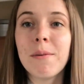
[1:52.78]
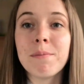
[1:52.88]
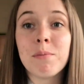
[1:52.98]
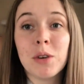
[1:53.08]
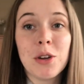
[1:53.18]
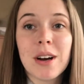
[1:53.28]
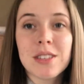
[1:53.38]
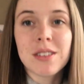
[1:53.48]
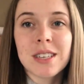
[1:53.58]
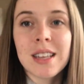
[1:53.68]
when you guys are
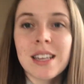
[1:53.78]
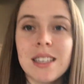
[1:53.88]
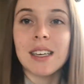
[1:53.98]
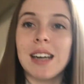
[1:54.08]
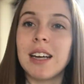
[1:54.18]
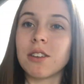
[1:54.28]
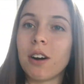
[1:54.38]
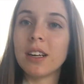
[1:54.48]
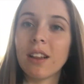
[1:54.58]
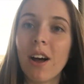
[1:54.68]
seeing this, it has
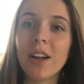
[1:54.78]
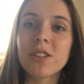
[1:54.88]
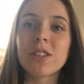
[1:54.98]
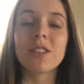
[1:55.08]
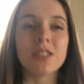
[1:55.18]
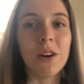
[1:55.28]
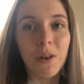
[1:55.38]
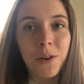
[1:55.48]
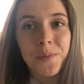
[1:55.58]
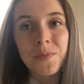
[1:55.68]
already launched.
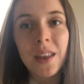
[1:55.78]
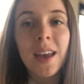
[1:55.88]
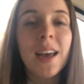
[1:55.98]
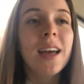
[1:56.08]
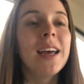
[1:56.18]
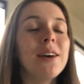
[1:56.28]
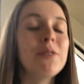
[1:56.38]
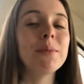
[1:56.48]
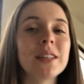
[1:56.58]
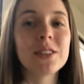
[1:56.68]
So it would
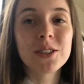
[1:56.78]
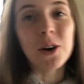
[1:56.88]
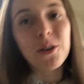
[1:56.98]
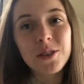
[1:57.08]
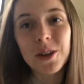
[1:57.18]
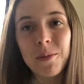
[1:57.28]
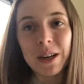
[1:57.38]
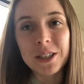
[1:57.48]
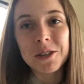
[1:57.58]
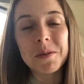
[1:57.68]
mean so
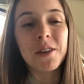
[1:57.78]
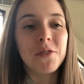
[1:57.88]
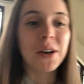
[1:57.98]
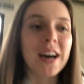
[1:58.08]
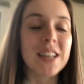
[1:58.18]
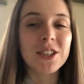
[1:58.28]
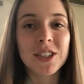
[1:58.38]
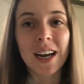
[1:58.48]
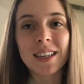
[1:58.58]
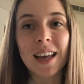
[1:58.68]
much to me if you guys
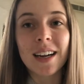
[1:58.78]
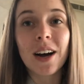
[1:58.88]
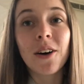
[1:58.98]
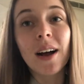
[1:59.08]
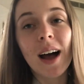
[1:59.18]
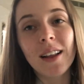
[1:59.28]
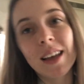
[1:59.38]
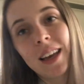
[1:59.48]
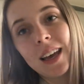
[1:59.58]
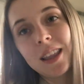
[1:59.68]
checked that out. I'll
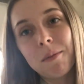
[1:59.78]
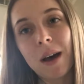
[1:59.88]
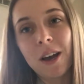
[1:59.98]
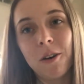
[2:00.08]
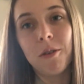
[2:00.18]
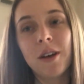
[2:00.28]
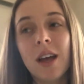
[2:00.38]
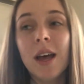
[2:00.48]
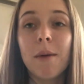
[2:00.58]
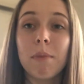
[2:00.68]
link it in the bio
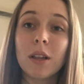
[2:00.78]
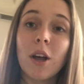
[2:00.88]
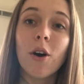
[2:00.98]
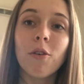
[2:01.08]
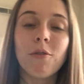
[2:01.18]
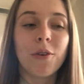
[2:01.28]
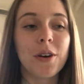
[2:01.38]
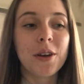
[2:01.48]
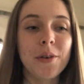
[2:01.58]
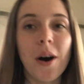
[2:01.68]
below for
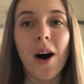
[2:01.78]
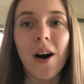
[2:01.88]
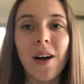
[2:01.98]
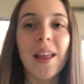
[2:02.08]
you all,